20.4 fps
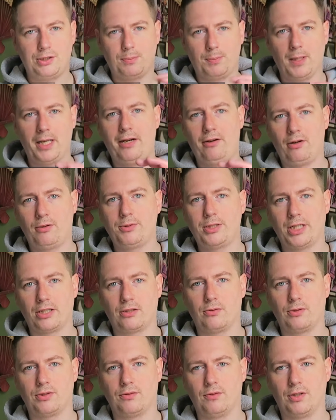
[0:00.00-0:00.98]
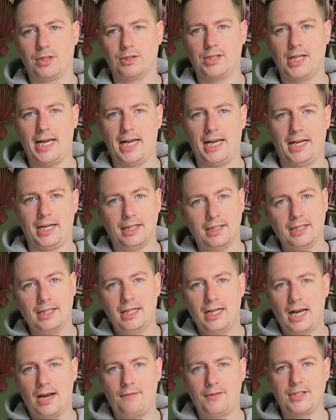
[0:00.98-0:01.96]
your player object wasn't rotating,
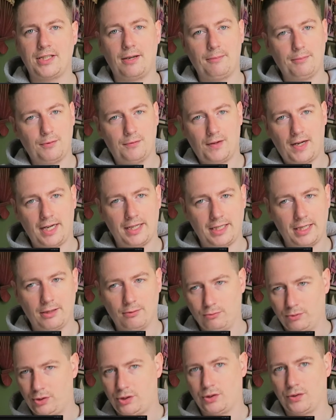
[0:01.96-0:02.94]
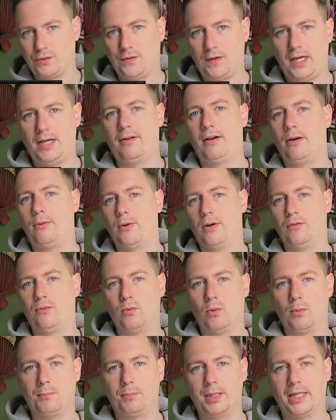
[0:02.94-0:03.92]
every time you fired, it would just fire out of
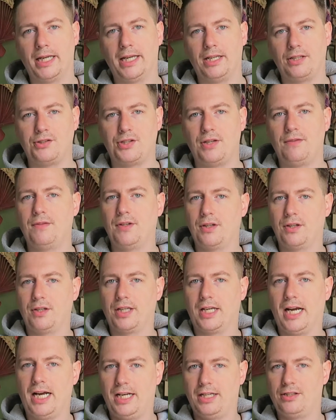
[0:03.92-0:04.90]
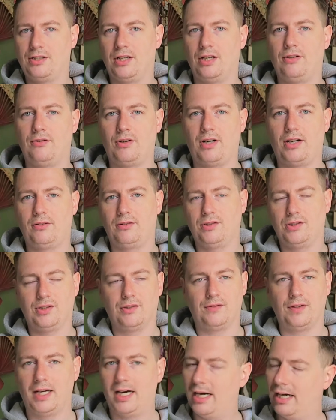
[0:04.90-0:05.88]
one place, even though the guy turned around and
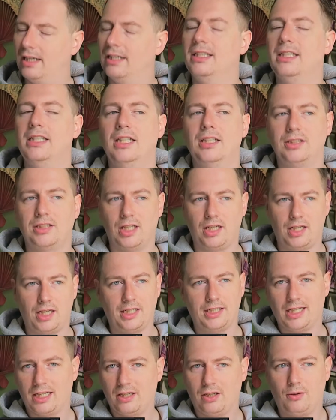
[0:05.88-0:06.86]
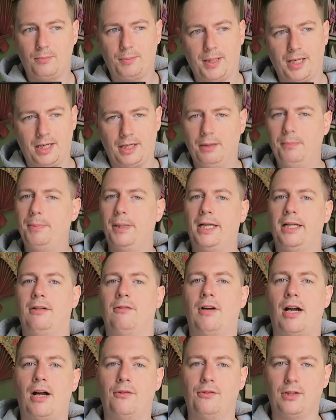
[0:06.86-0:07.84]
stuff like that. So I did a little bit of playing
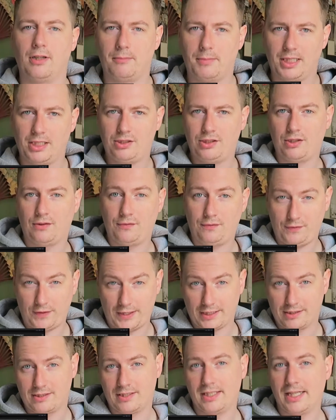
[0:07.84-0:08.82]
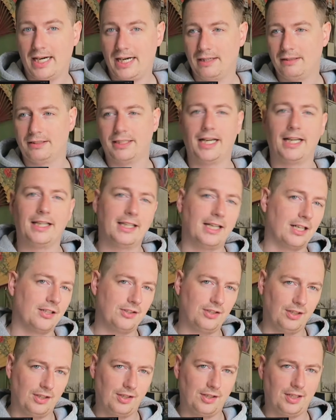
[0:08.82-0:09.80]
around, and I managed to fix that, get that
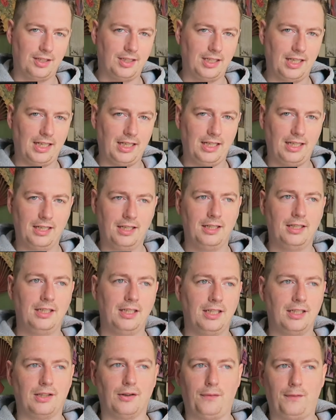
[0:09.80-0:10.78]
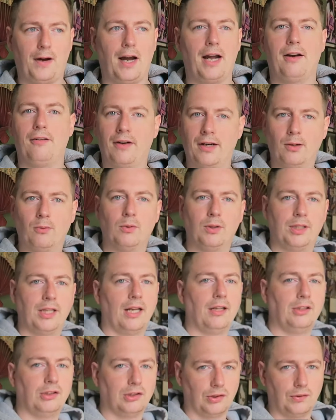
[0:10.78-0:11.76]
so that the firing would
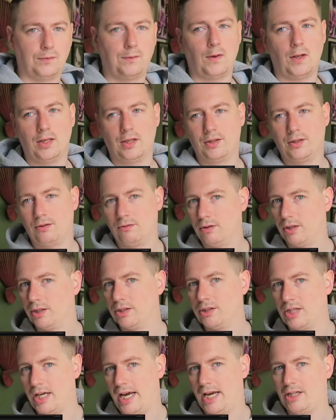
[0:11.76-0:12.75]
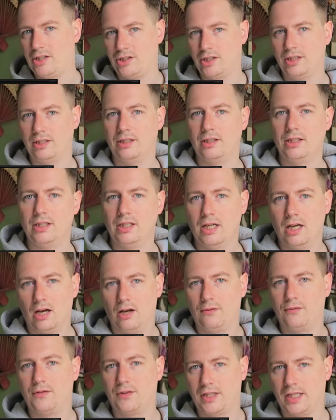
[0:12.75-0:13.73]
then just follow the rotation
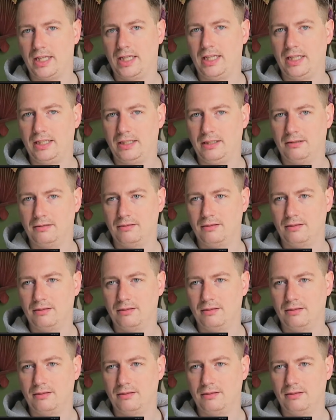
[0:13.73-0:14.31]
of the